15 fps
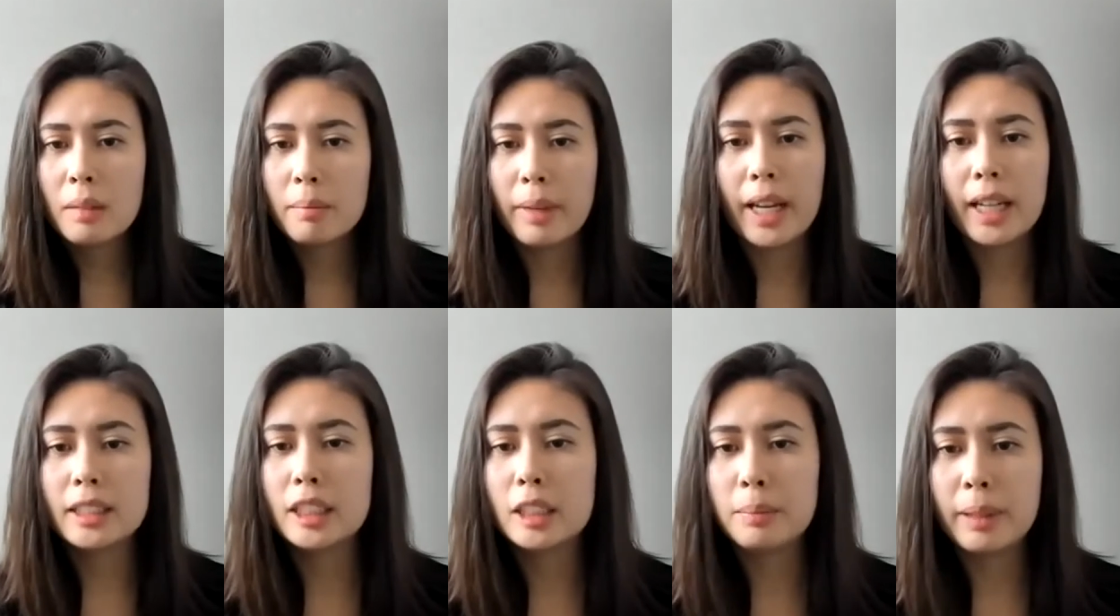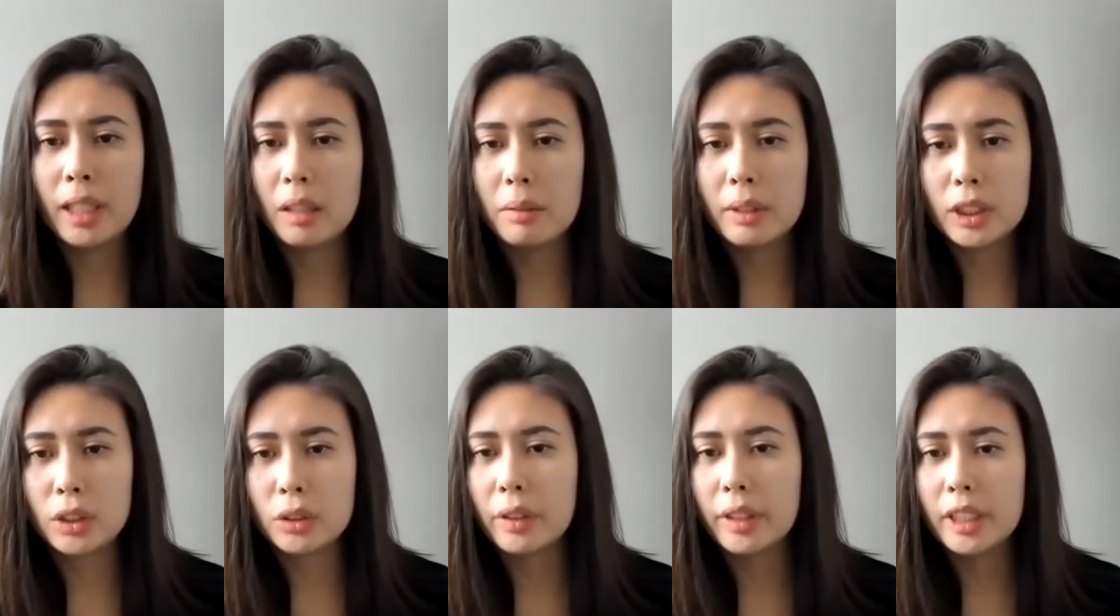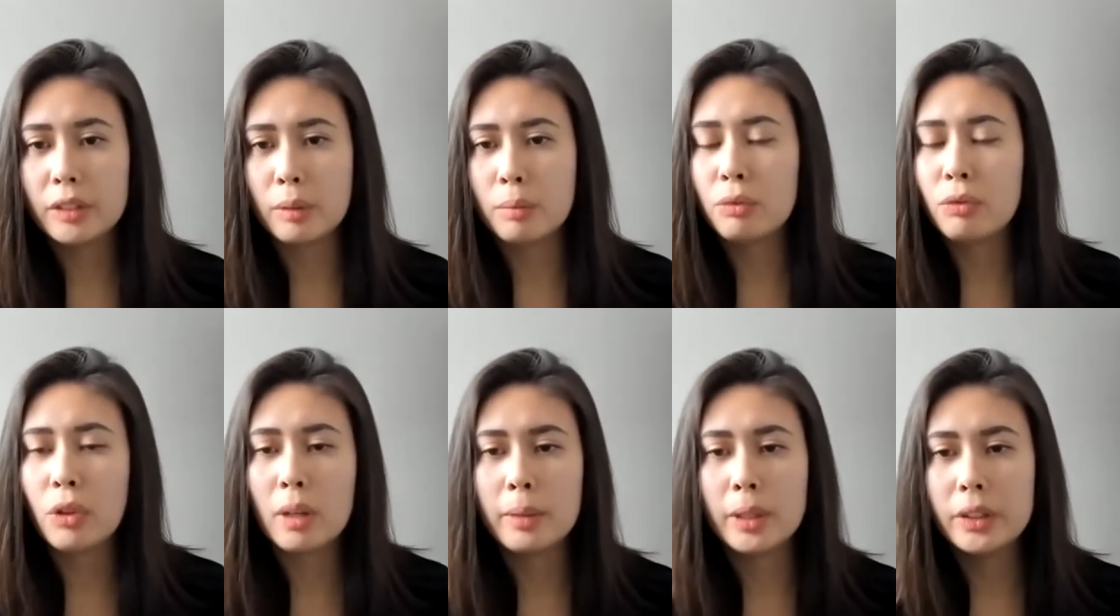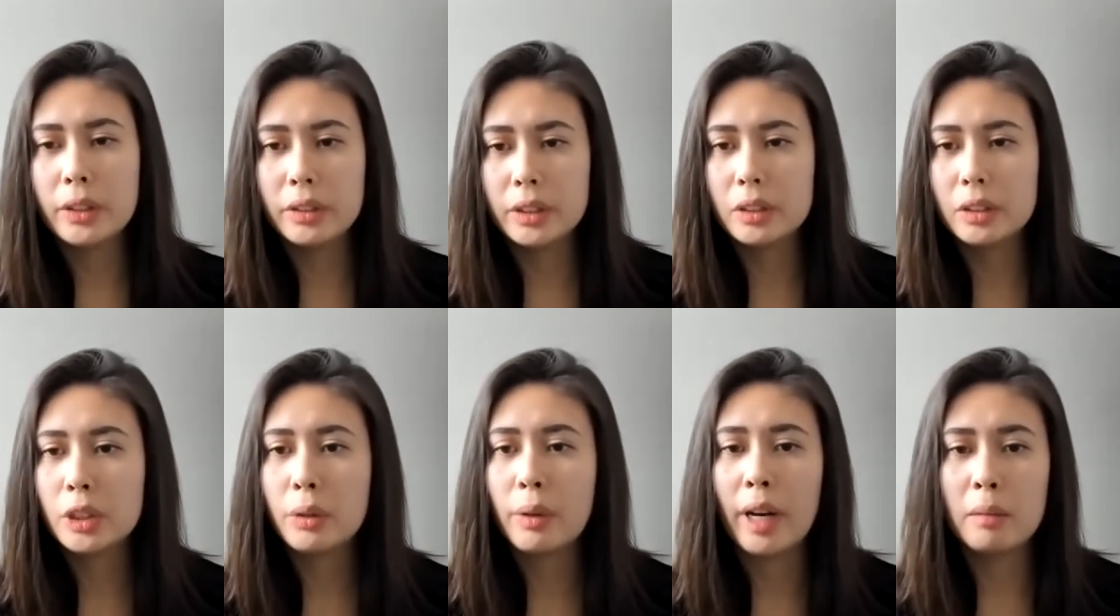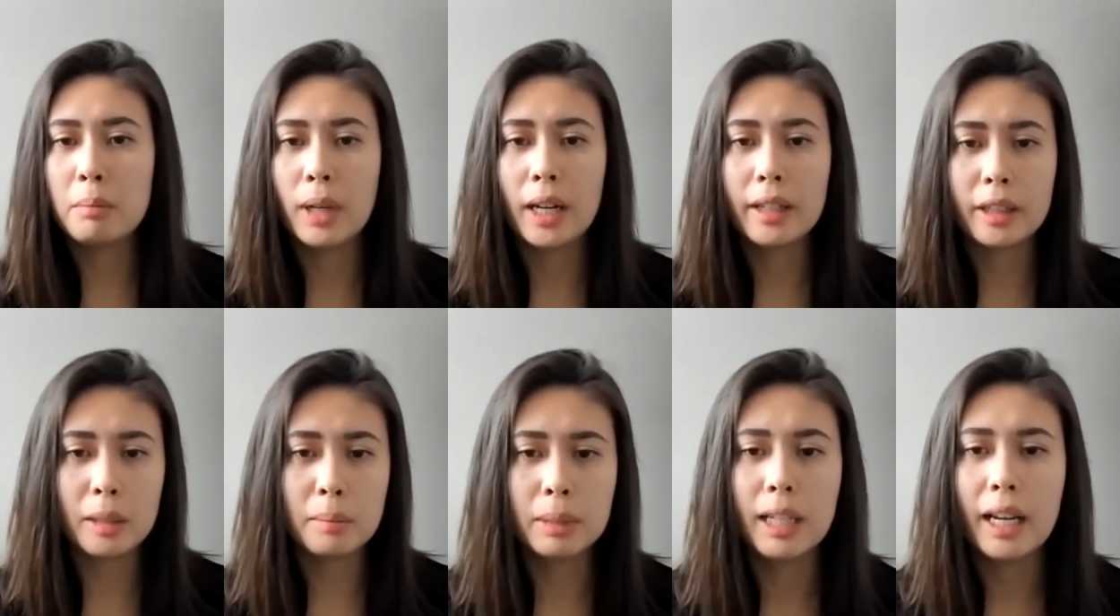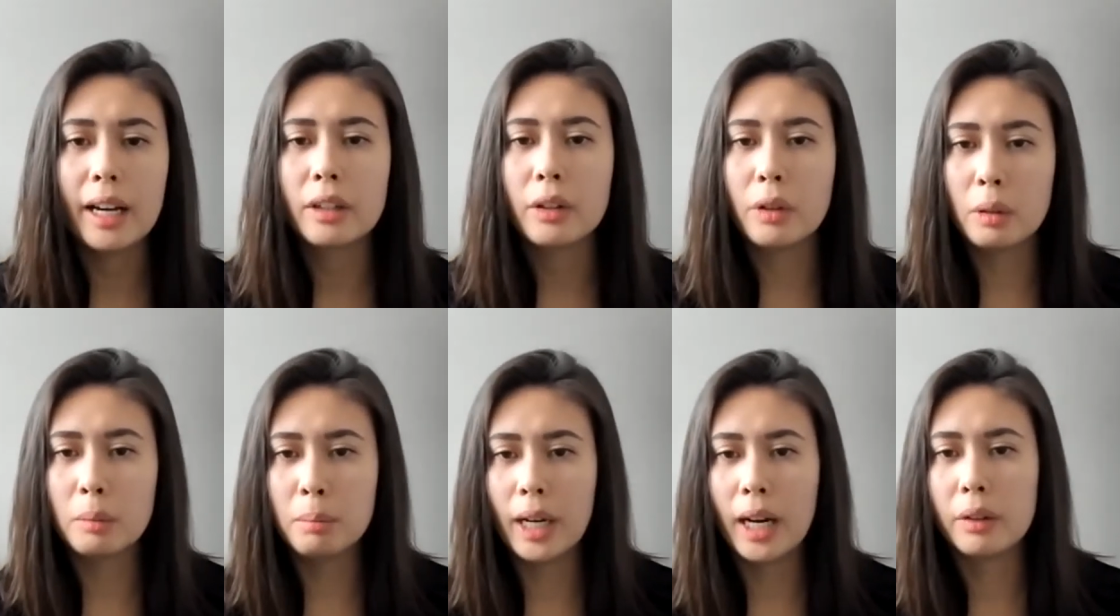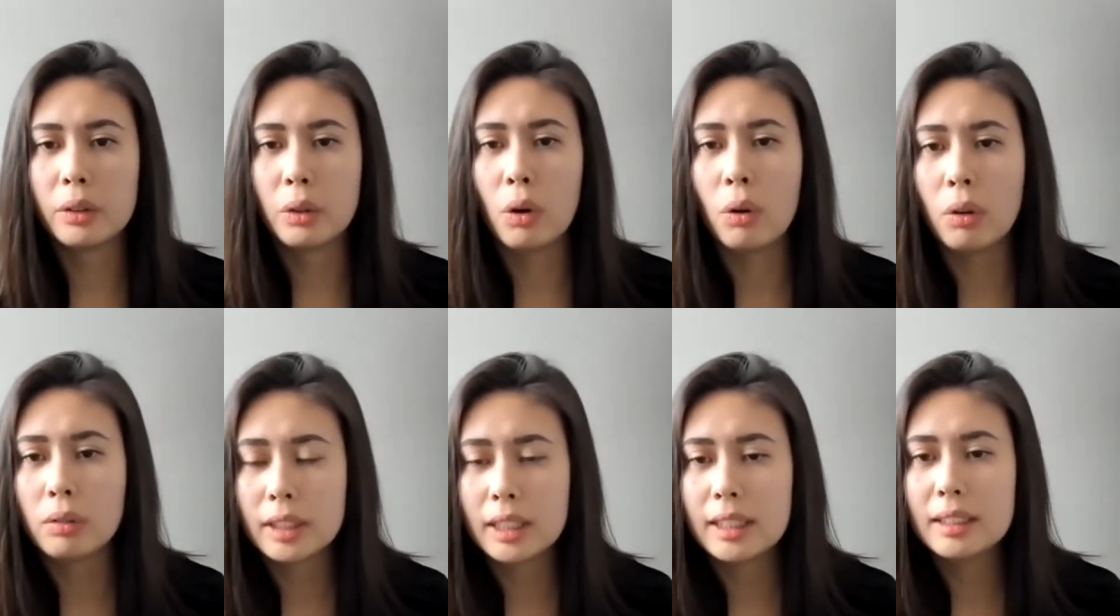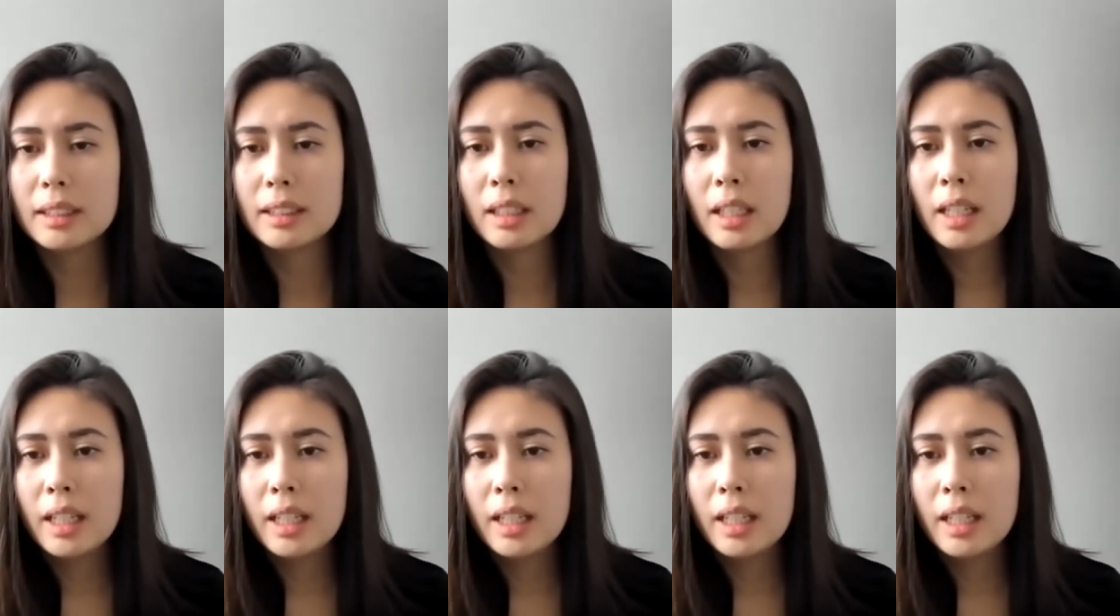my head spinning with stories from former UUs who had brought their black or brown wholeness